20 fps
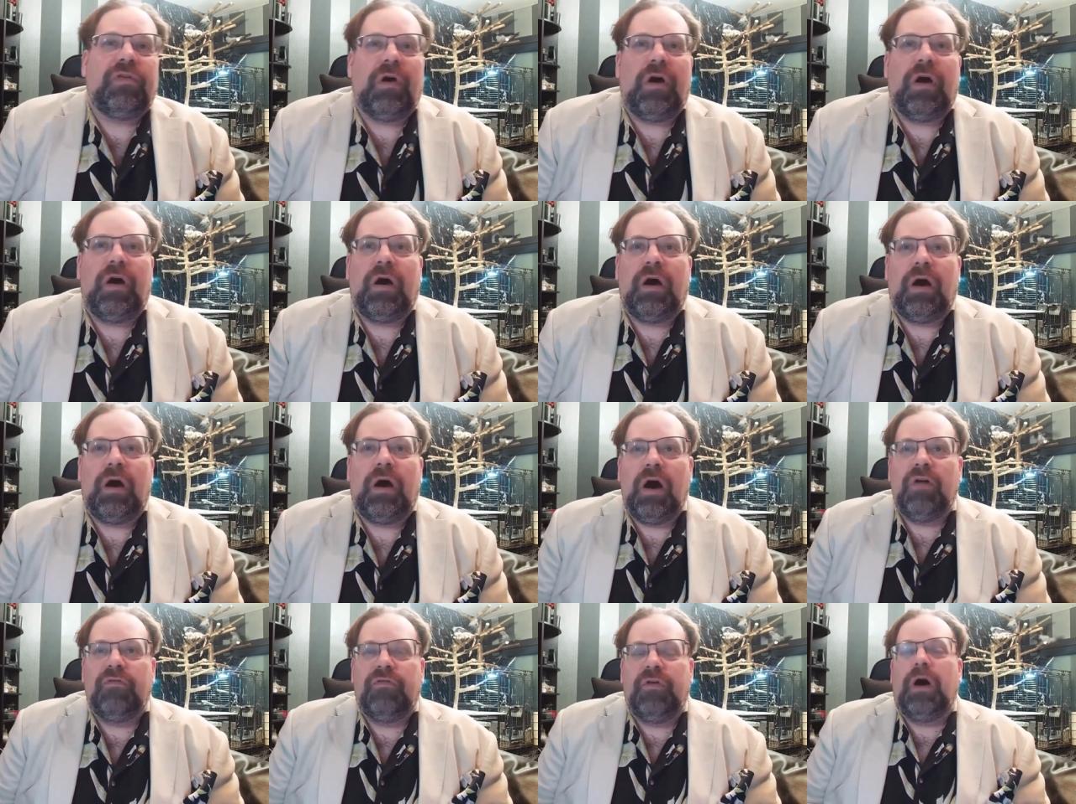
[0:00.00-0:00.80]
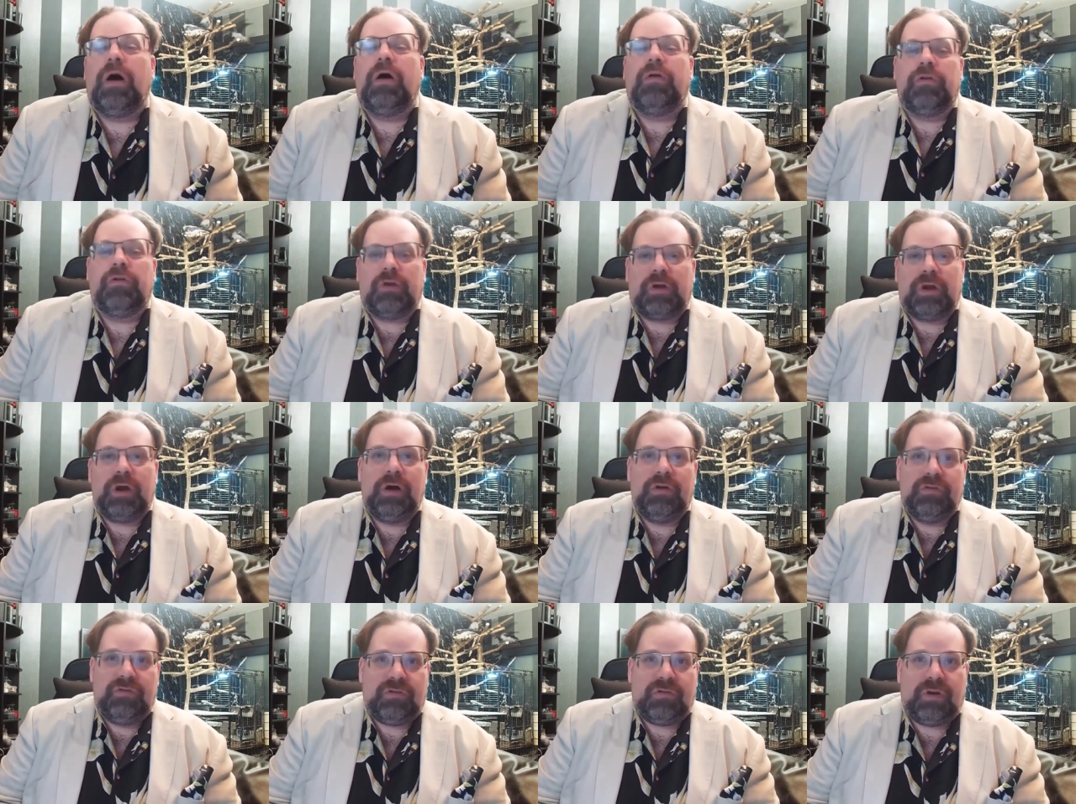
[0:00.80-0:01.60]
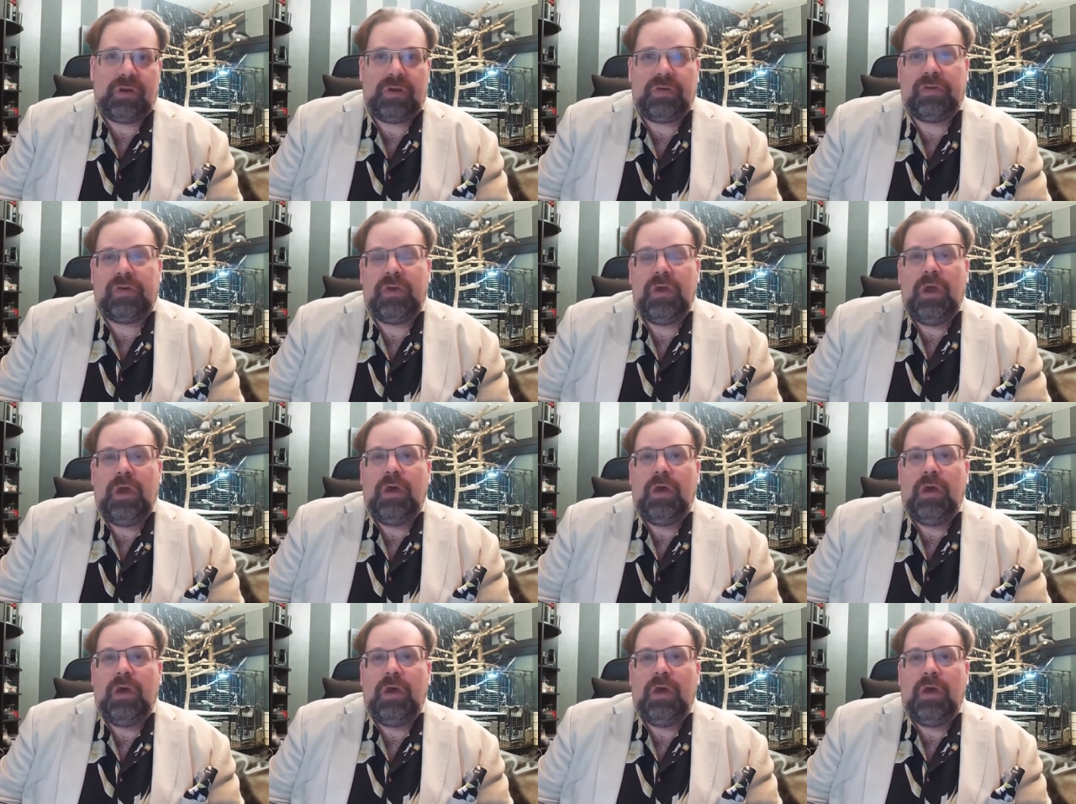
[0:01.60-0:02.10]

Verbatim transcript: uh, of other countries.